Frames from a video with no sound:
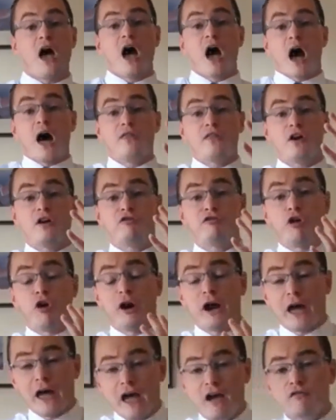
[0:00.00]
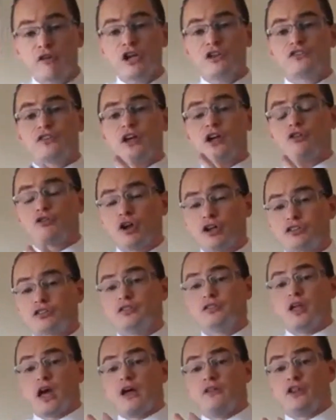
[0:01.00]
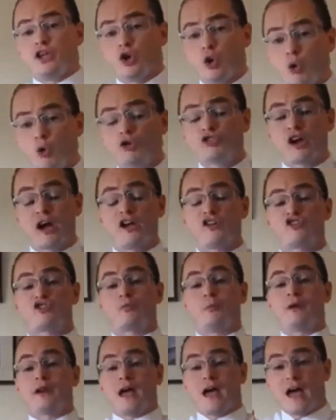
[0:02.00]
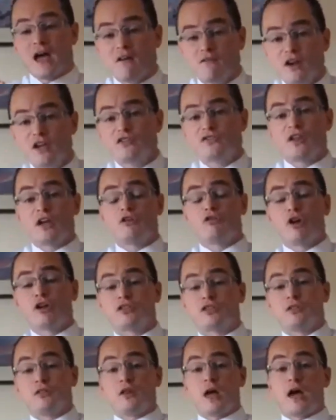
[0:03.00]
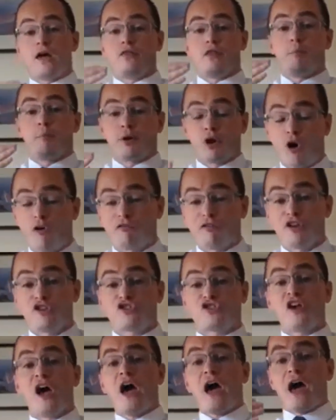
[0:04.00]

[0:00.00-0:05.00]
and therefore everything written in the Old Testament, everything written in the prophets,